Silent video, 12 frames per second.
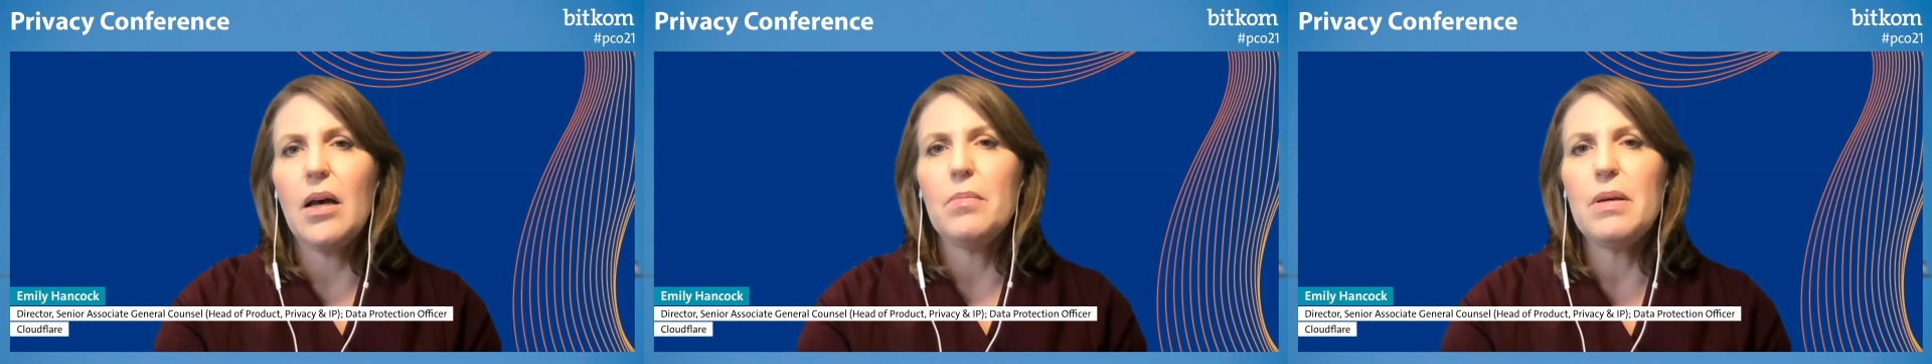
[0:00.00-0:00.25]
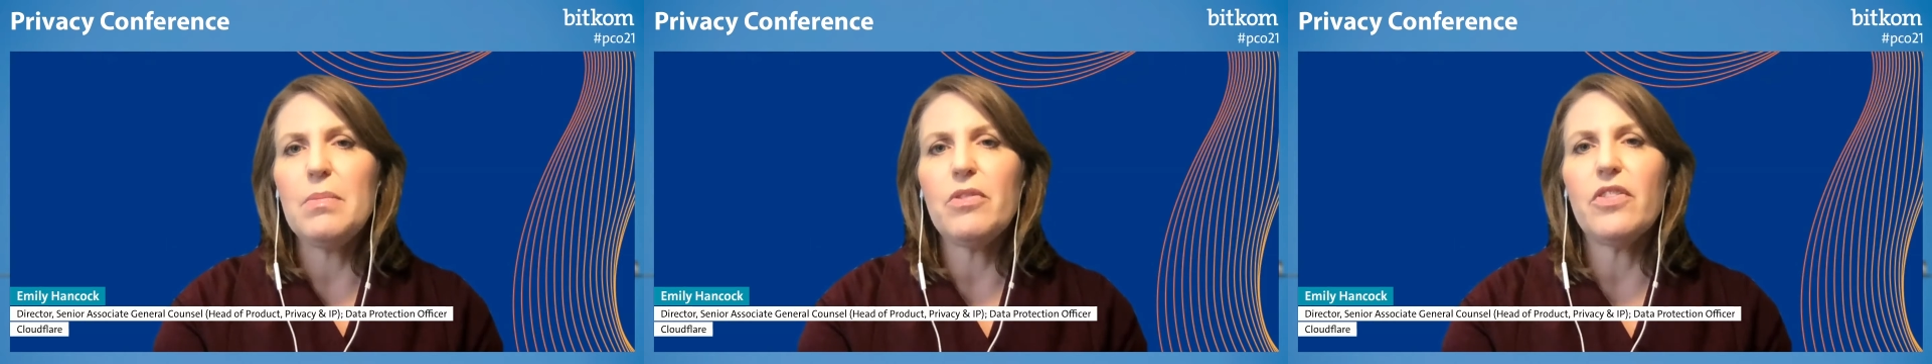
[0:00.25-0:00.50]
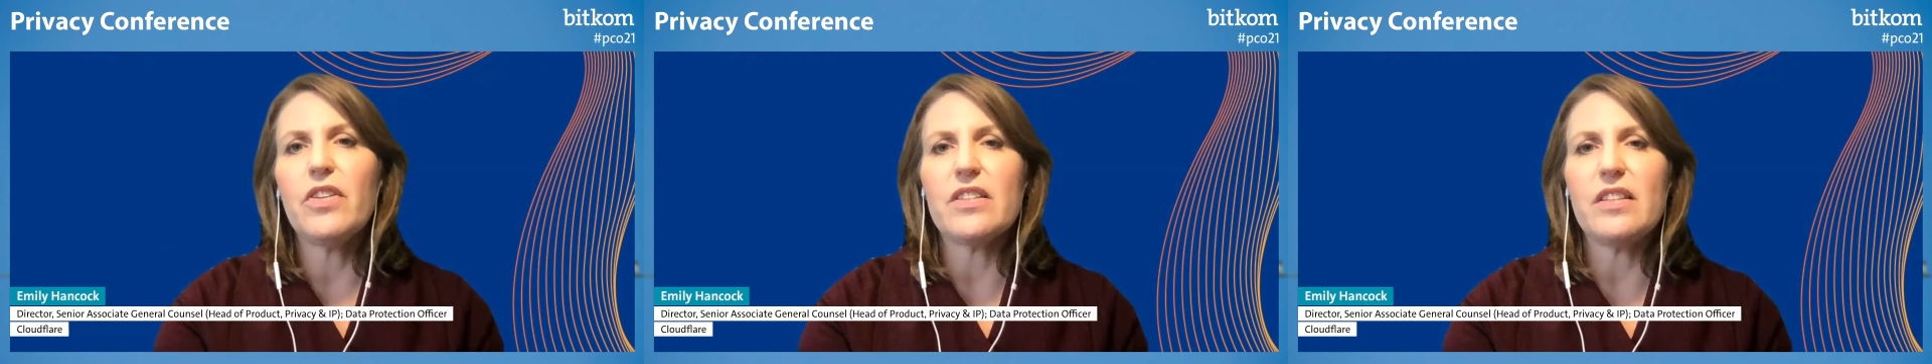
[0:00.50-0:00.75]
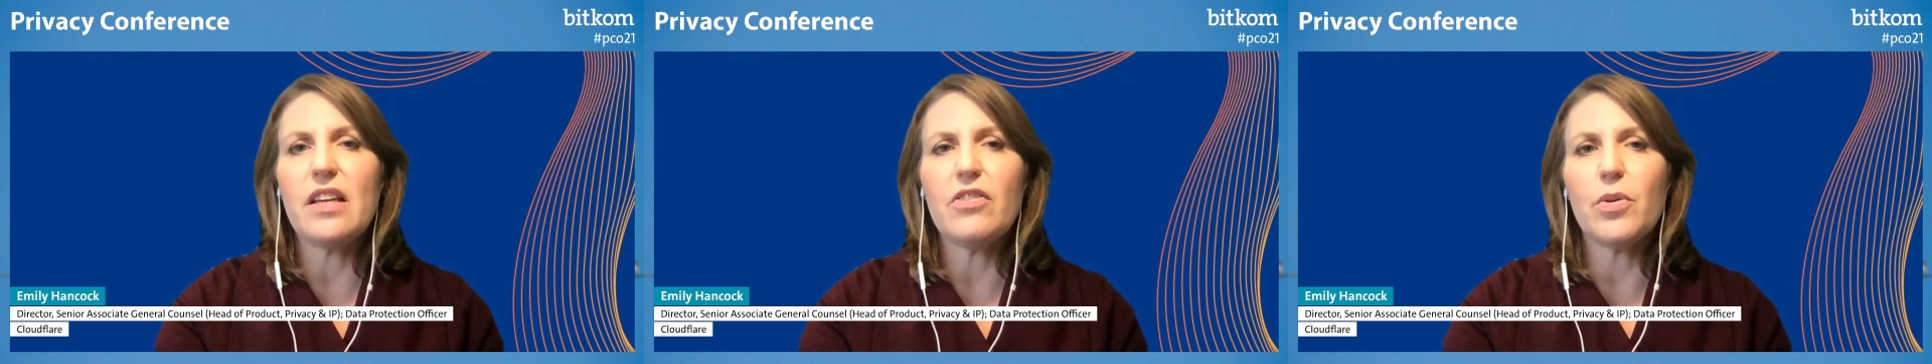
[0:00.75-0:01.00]
people felt
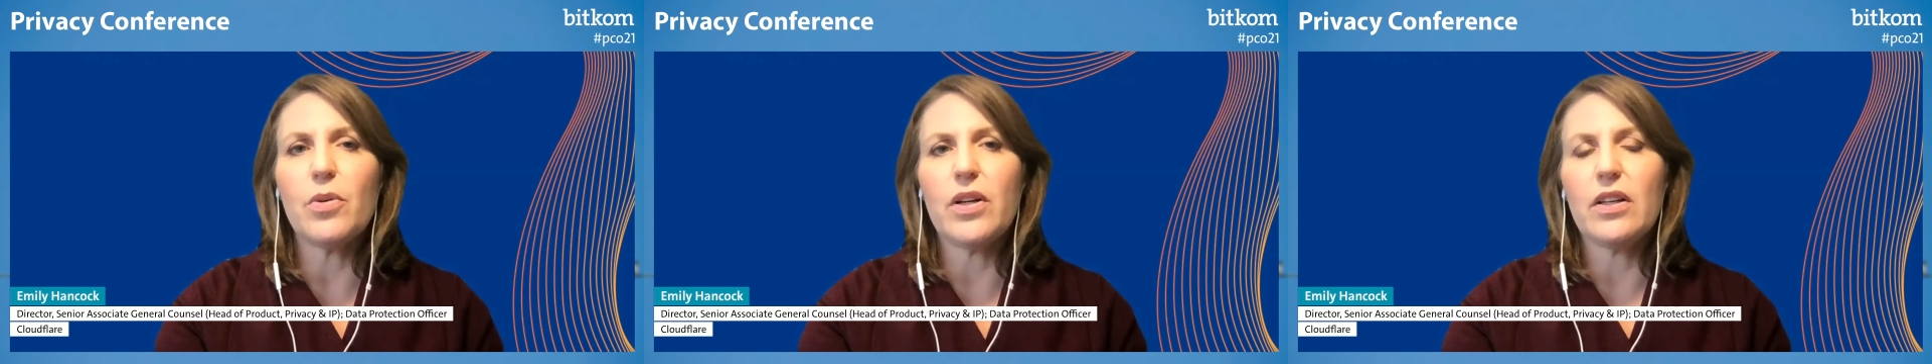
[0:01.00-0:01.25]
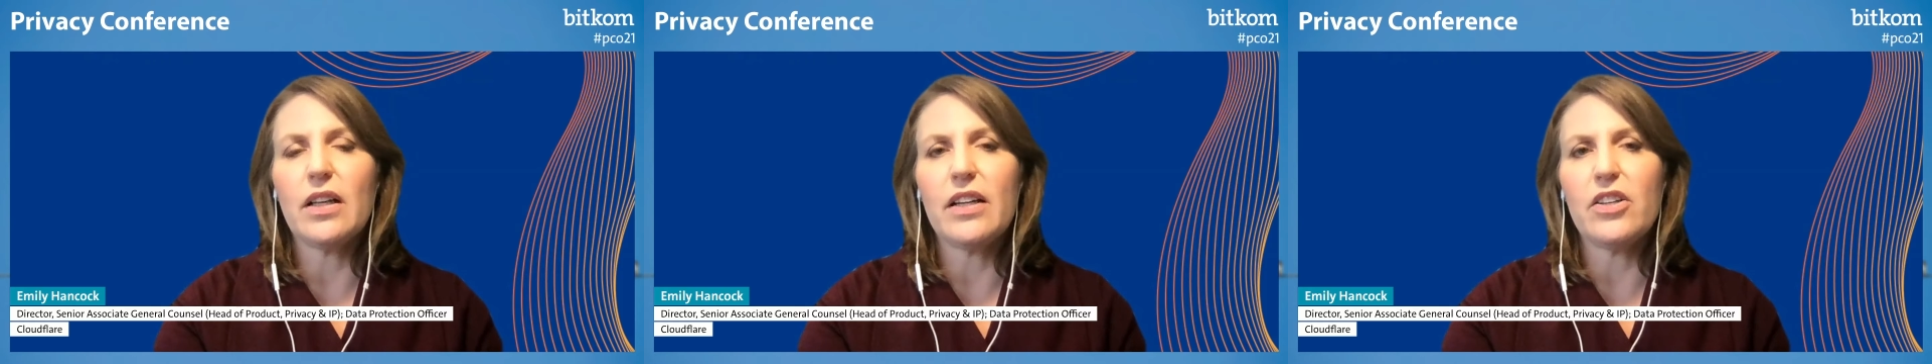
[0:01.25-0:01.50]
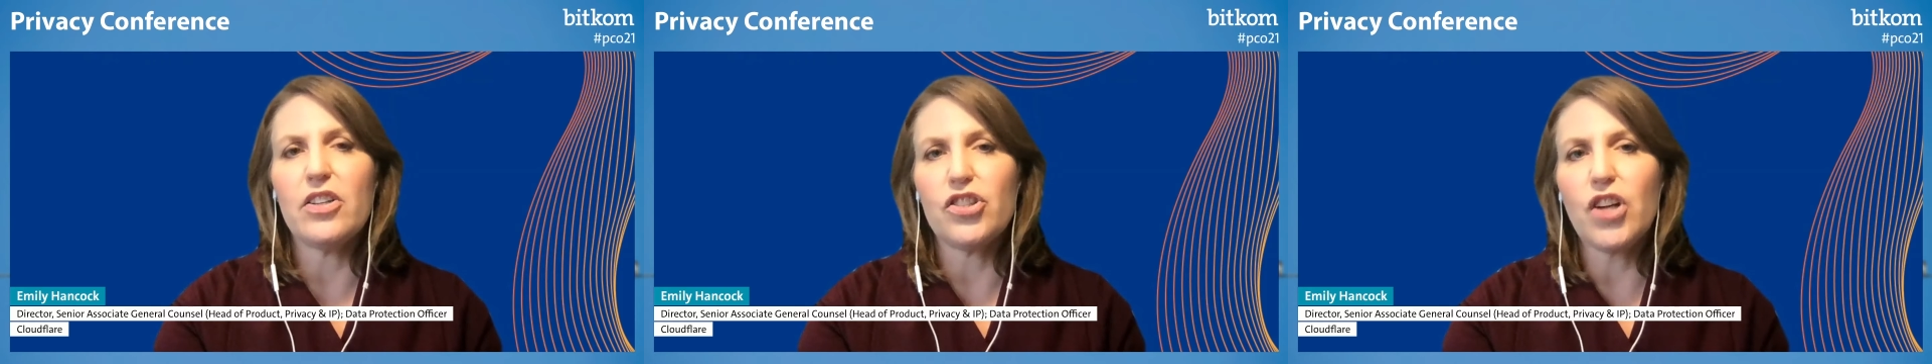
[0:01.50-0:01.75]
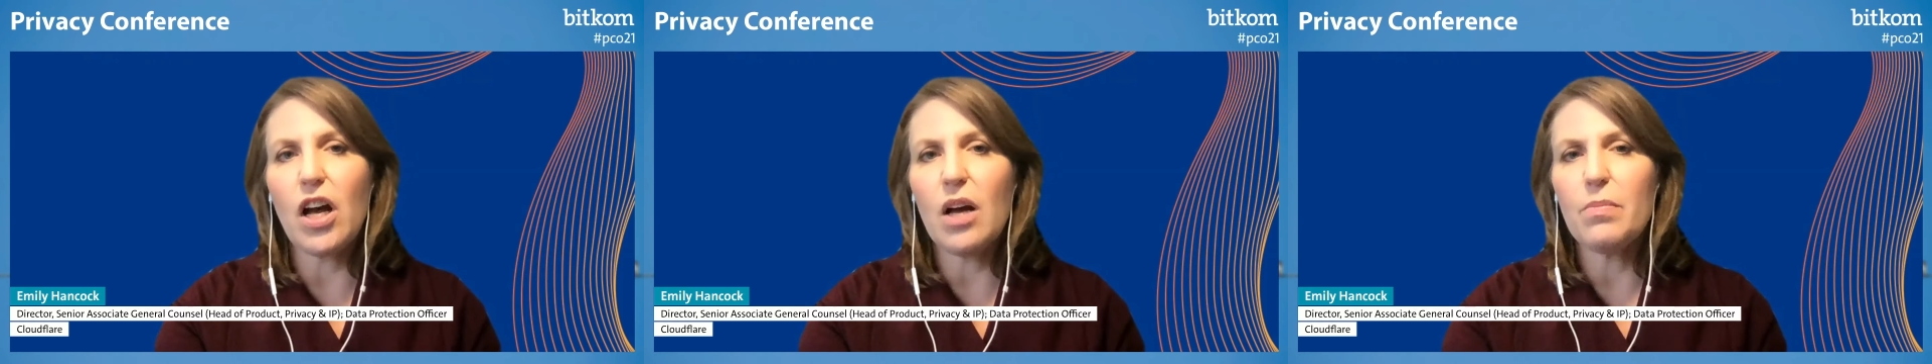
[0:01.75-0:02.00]
safe going online to
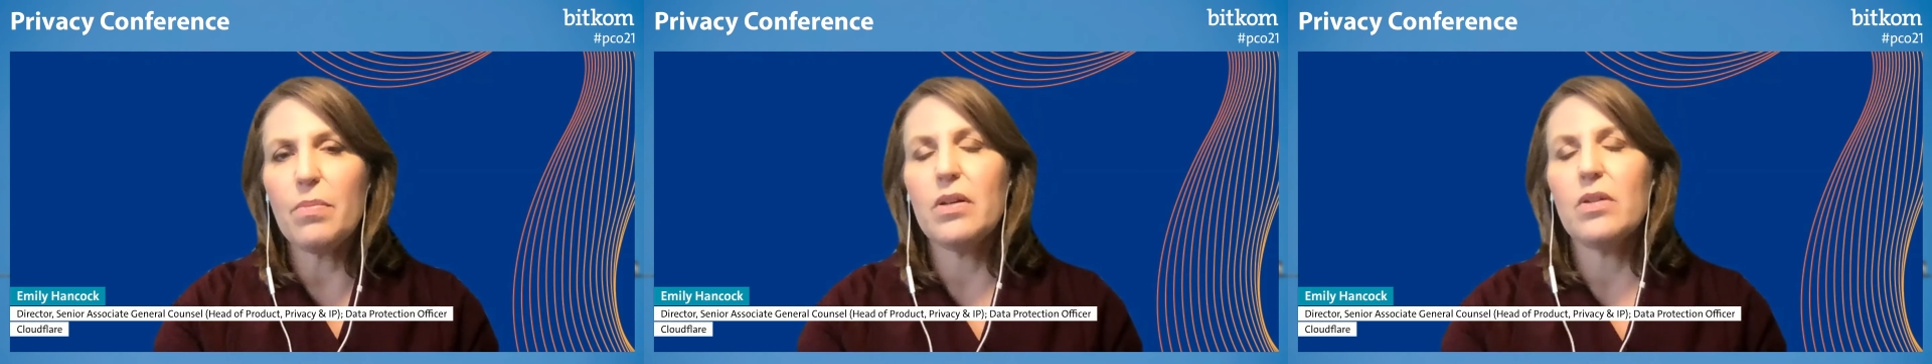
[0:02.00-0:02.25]
shop,